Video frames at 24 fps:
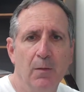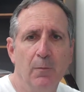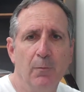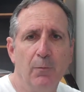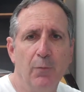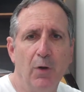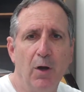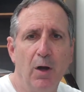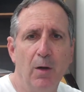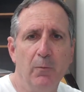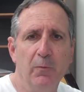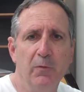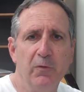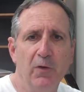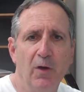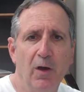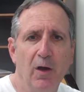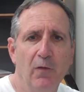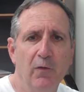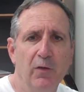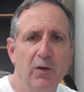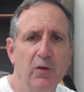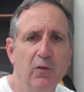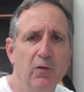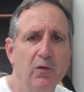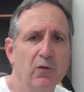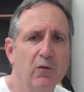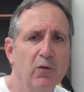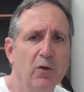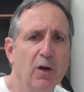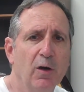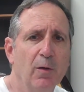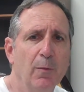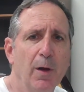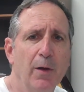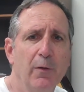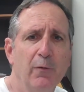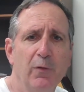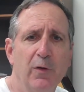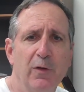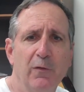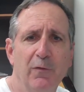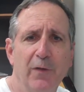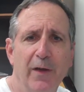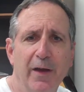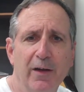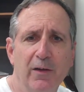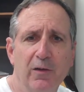problem solving using trigonometry,
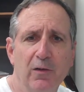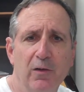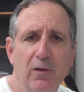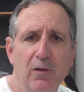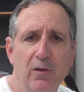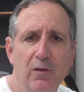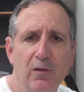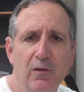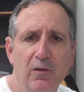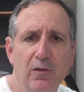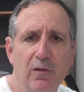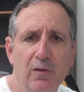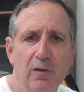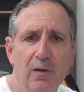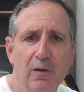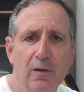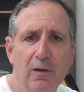vectors,